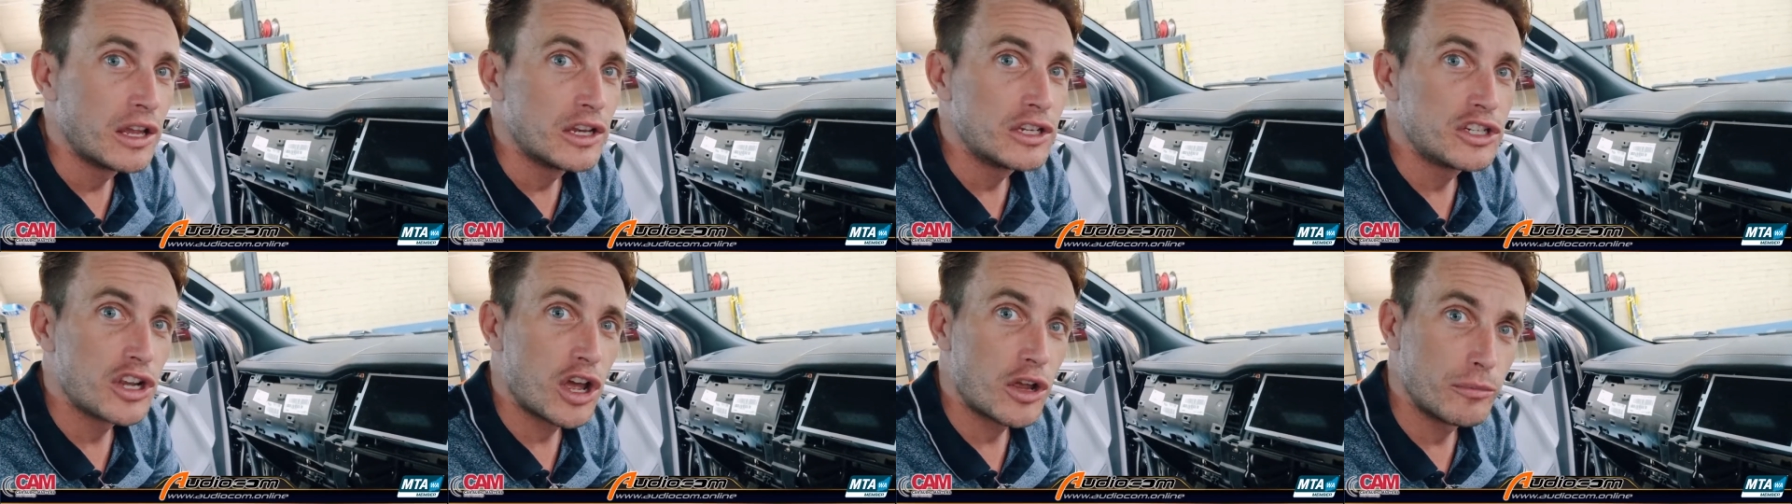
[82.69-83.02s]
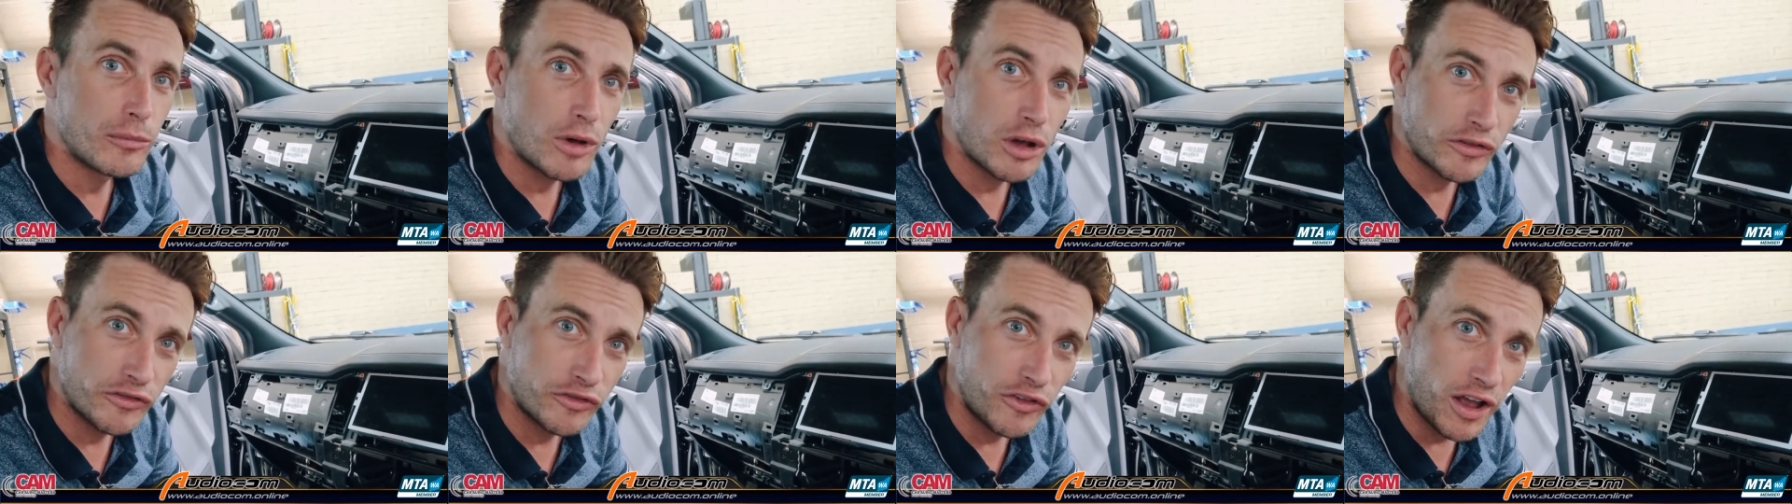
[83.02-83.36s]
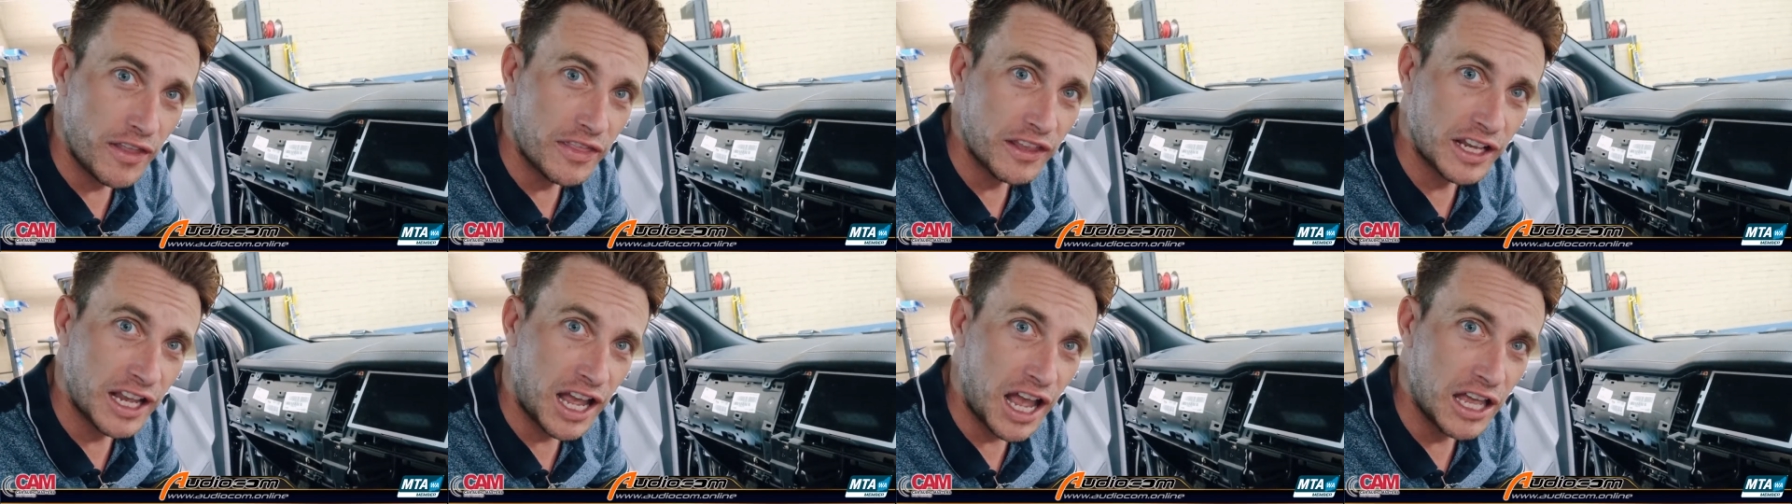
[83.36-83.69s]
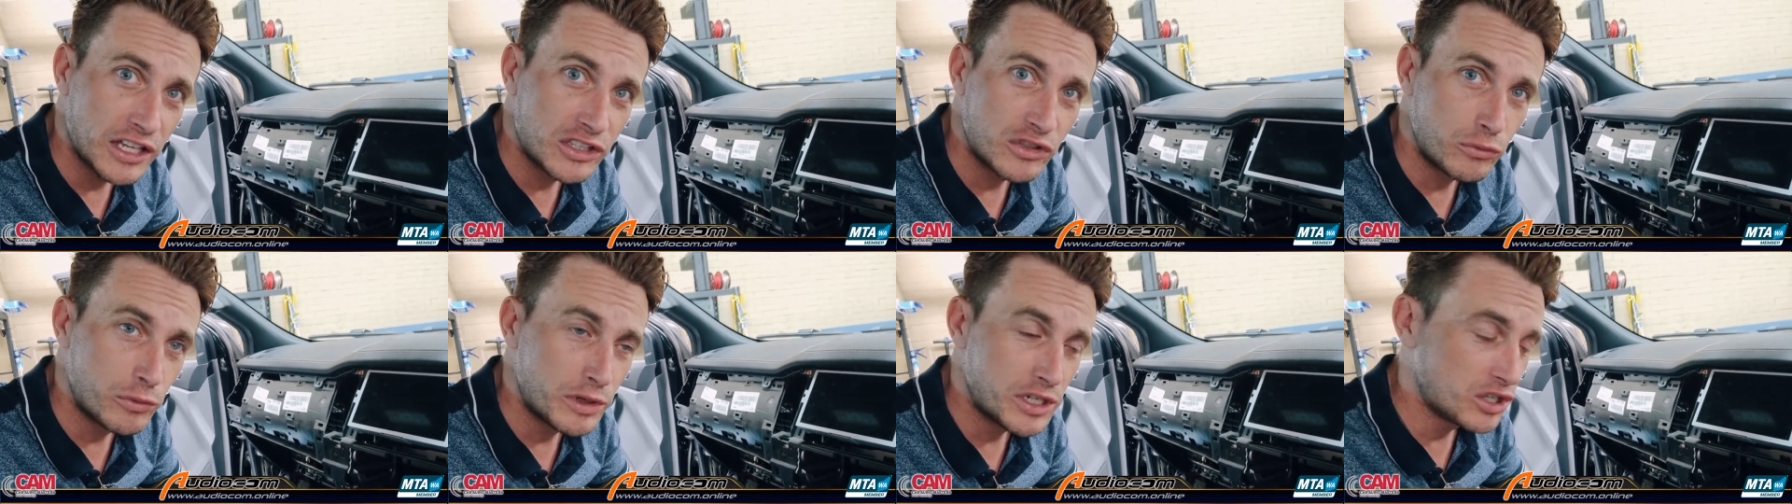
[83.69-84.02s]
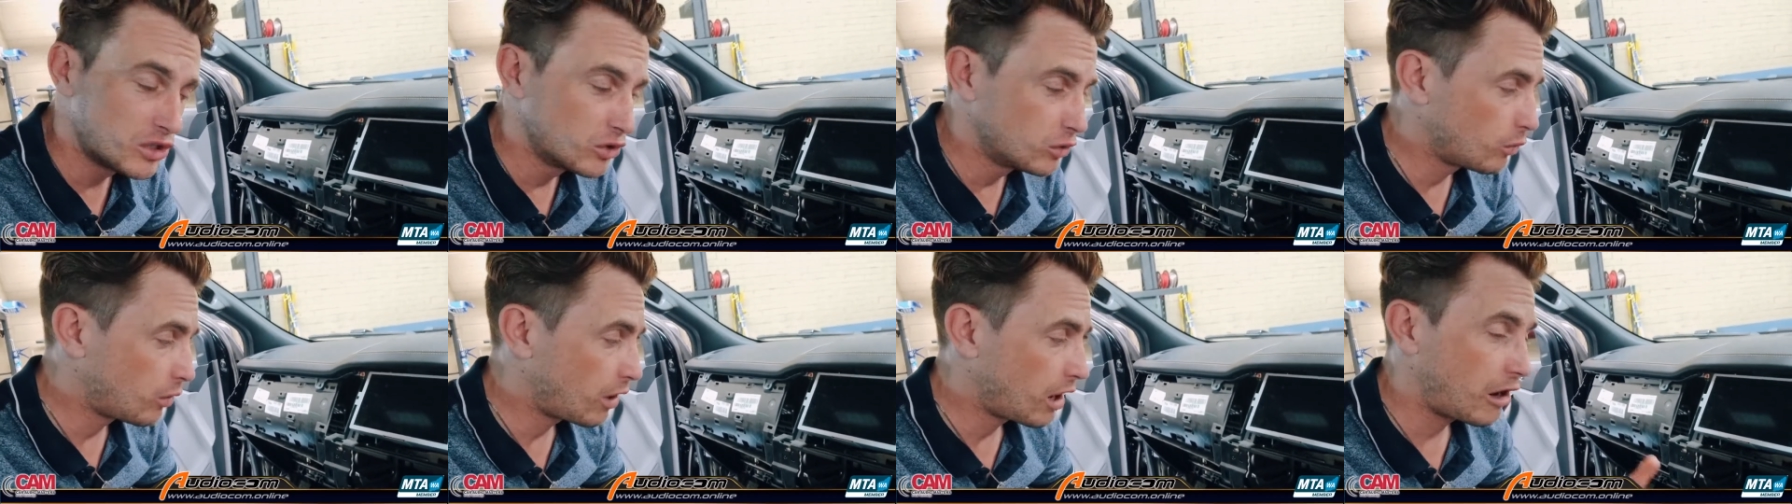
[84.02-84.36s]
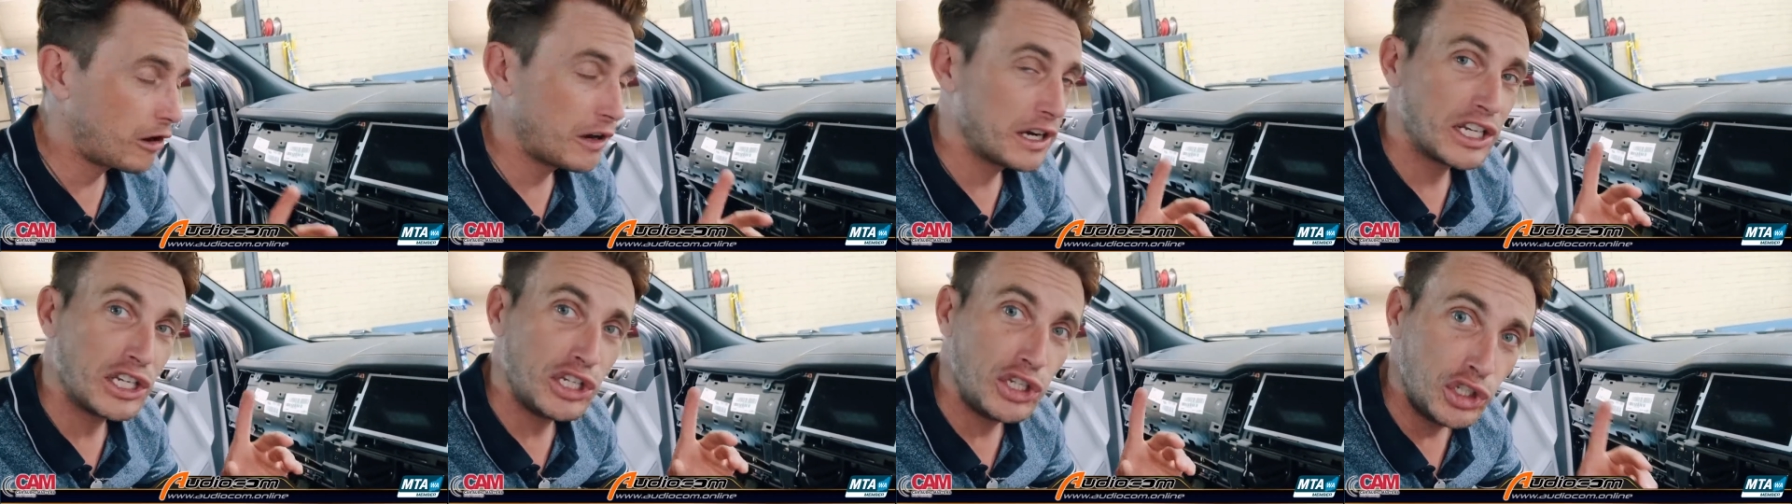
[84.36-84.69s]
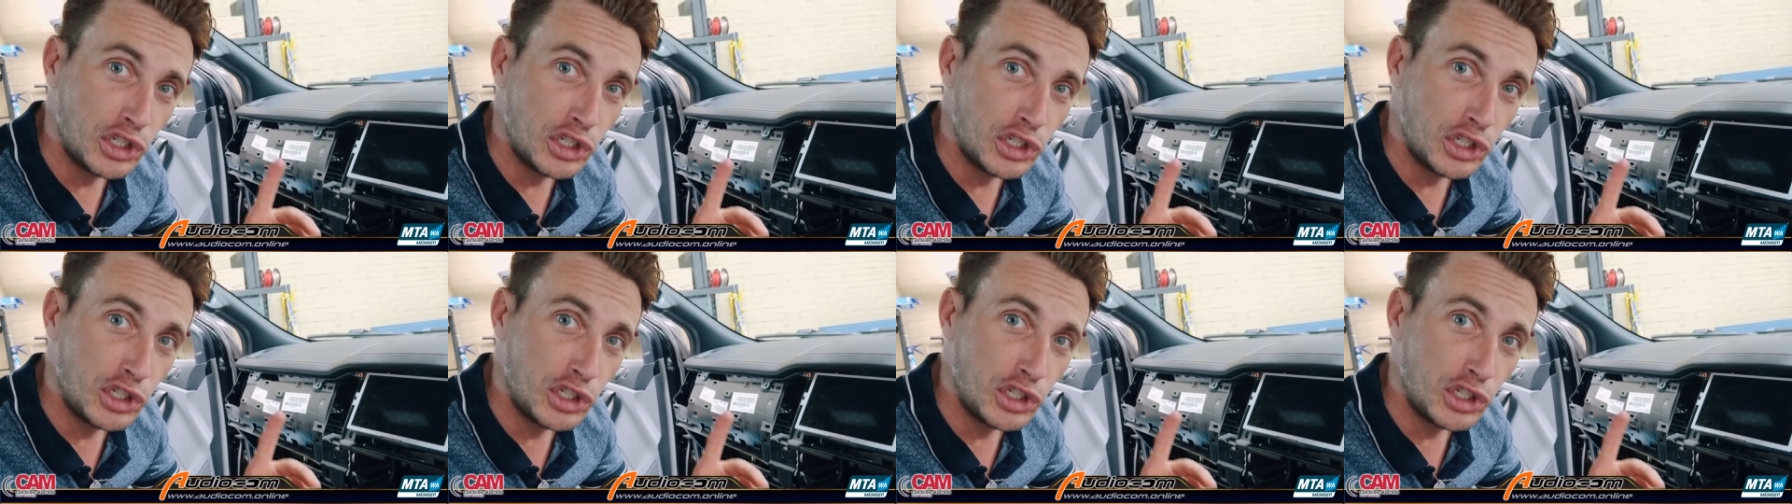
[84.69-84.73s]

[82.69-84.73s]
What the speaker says: Don't modify the car's original wiring.